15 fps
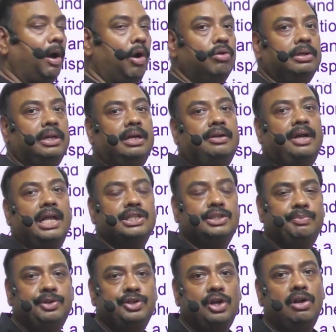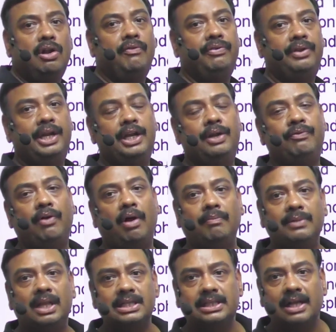the transmission of heat from
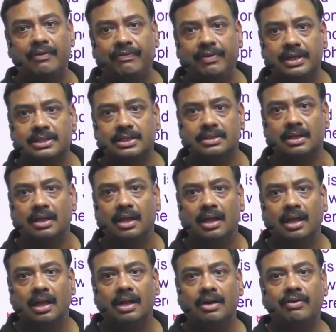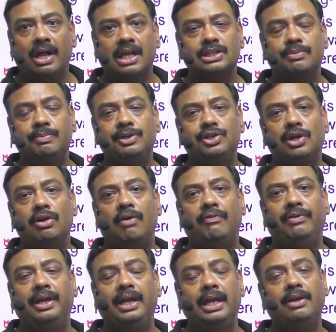the surface, transmission of
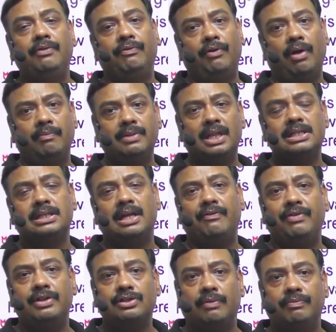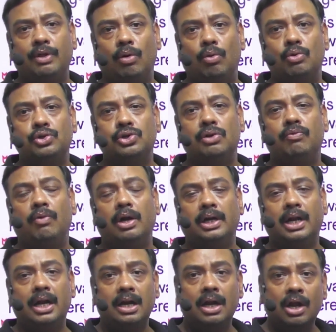heat from the surface of the ocean
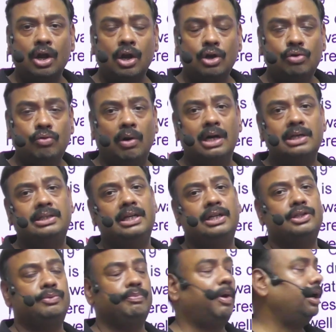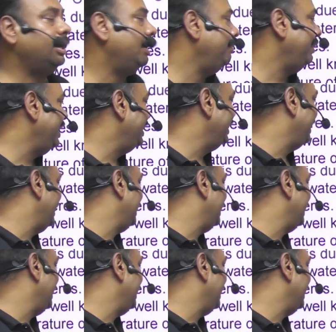water towards its bottom, it takes